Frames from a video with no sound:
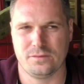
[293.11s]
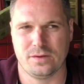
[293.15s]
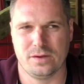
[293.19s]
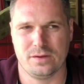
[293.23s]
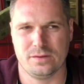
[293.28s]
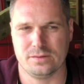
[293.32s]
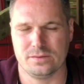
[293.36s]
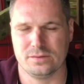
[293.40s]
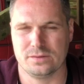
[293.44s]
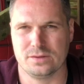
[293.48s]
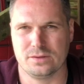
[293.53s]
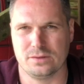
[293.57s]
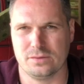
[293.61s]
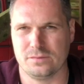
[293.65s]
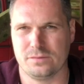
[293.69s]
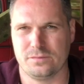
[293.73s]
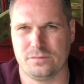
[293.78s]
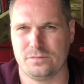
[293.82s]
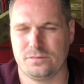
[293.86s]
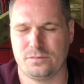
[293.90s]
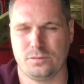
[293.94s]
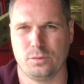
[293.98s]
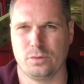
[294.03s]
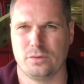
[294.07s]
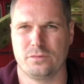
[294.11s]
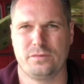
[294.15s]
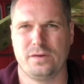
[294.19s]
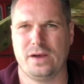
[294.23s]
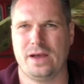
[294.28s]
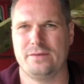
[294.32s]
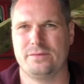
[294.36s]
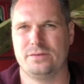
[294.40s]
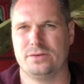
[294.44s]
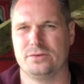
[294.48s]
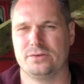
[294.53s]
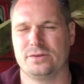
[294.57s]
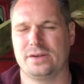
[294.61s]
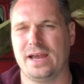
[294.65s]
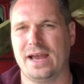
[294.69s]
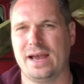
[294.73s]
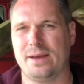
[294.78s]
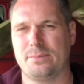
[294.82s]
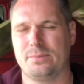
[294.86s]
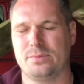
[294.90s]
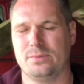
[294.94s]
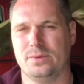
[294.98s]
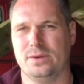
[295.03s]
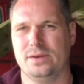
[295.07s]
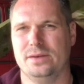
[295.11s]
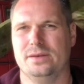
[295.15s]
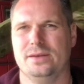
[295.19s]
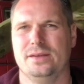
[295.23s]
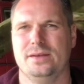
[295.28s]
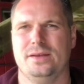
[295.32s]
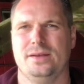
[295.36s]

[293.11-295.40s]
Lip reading: little 4 or 5 year gap when